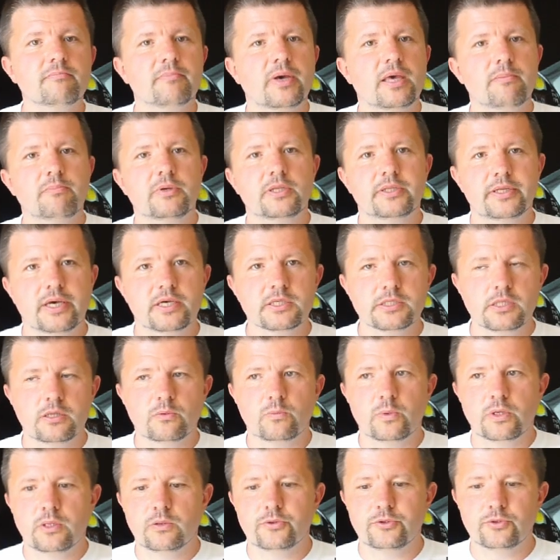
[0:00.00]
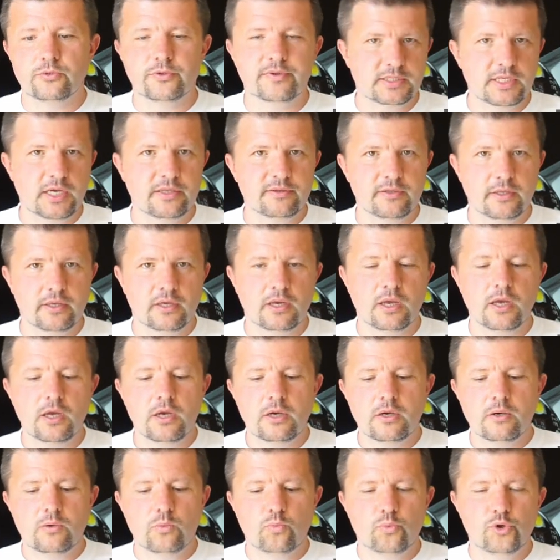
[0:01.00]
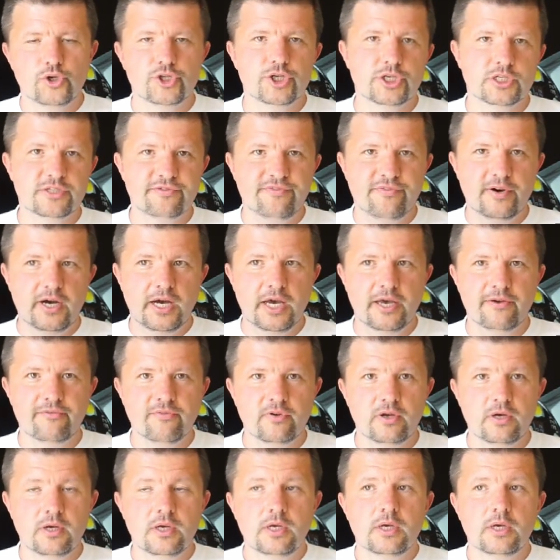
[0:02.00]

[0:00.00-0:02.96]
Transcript: Maybe Tesla will do something which is 5.